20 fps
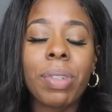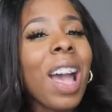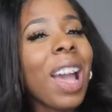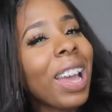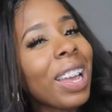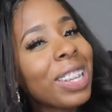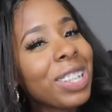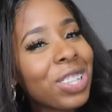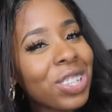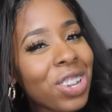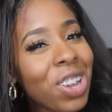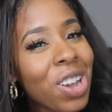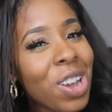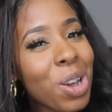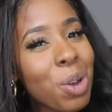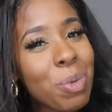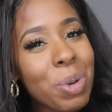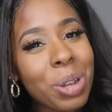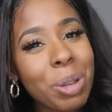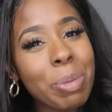Alright
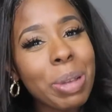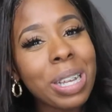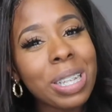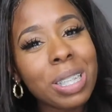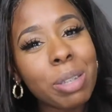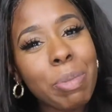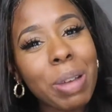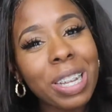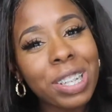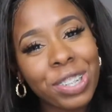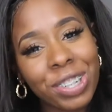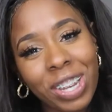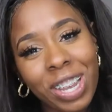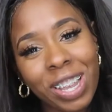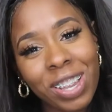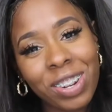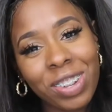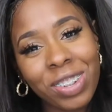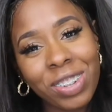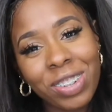y'all, welcome back to my
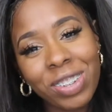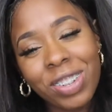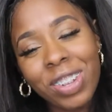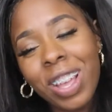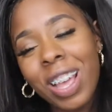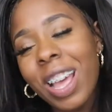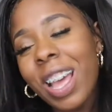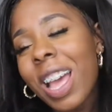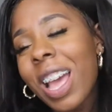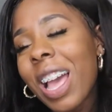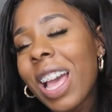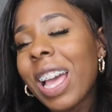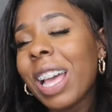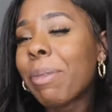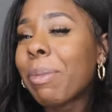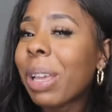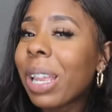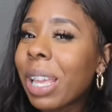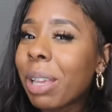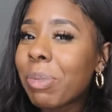channel.
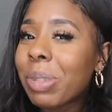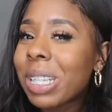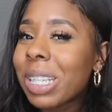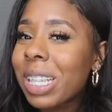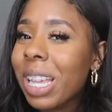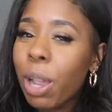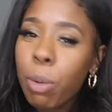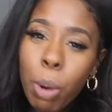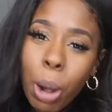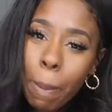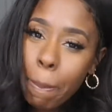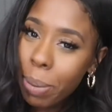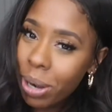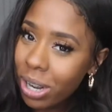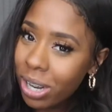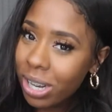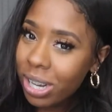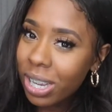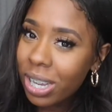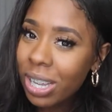My name is Tamar
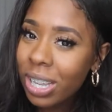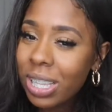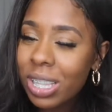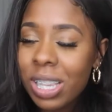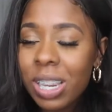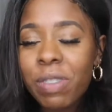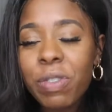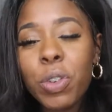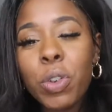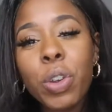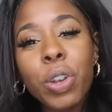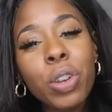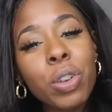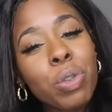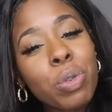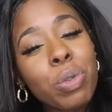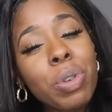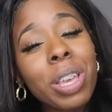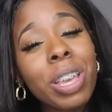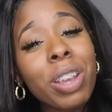Perkins, and if you are
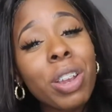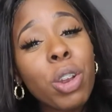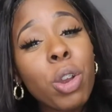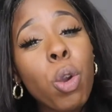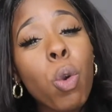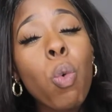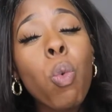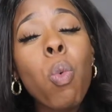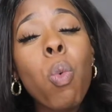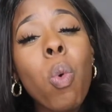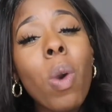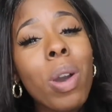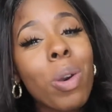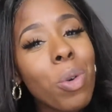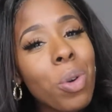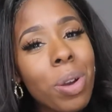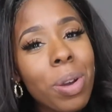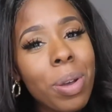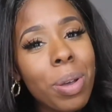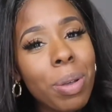new here,
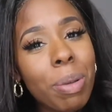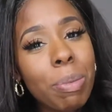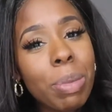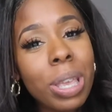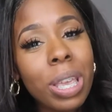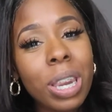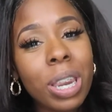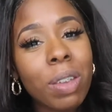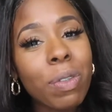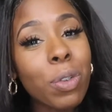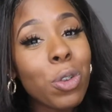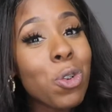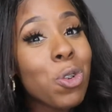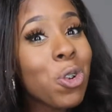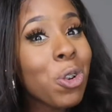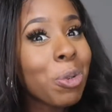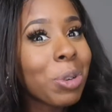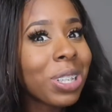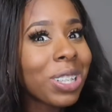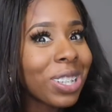welcome. And if you
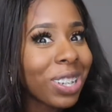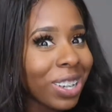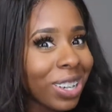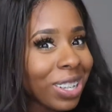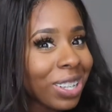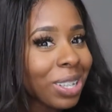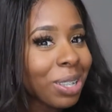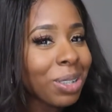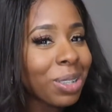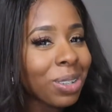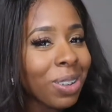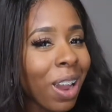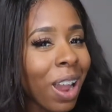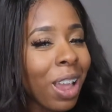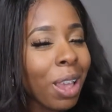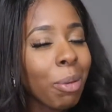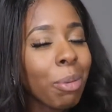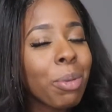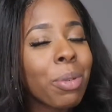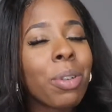are a returning
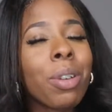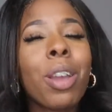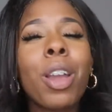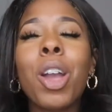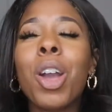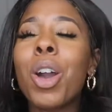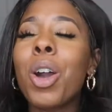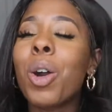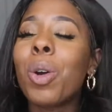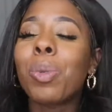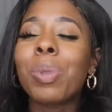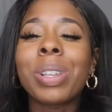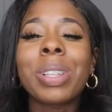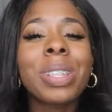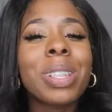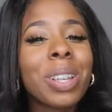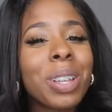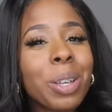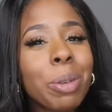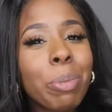subscriber,
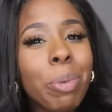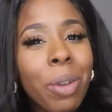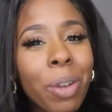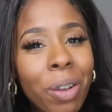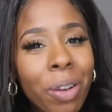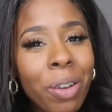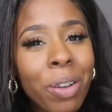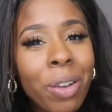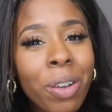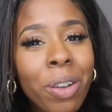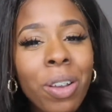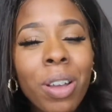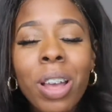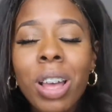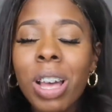what's up girl?